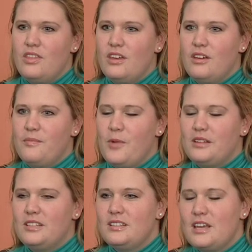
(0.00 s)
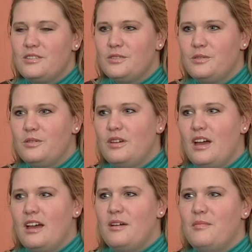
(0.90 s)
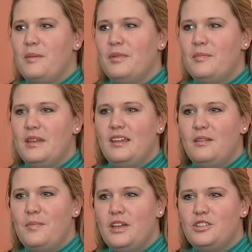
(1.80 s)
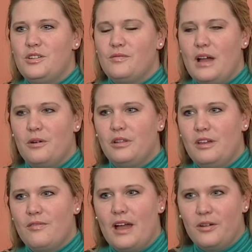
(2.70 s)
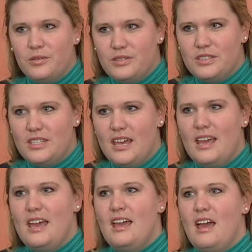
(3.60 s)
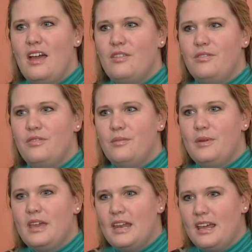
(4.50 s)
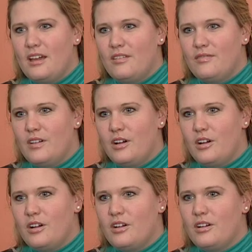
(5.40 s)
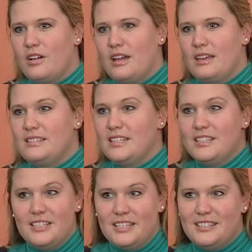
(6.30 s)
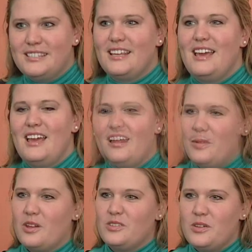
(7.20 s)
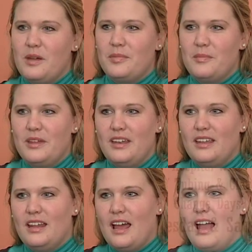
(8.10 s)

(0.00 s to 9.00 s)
The Practice Council implemented patient hourly rounds at the beginning of our existence. We also implemented